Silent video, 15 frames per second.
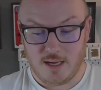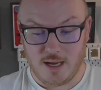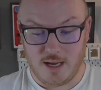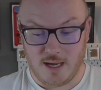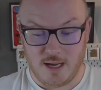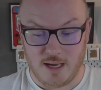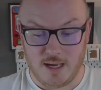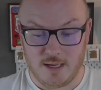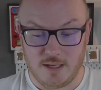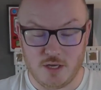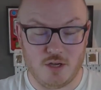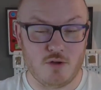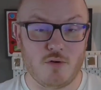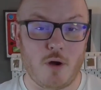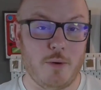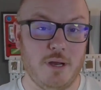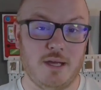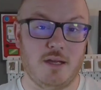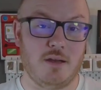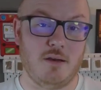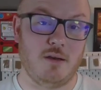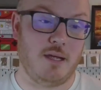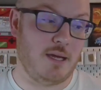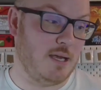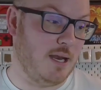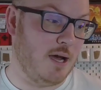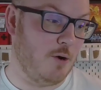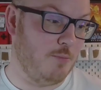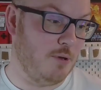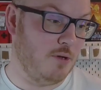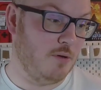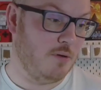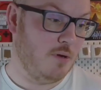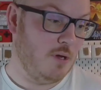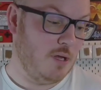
You can grow and it can help you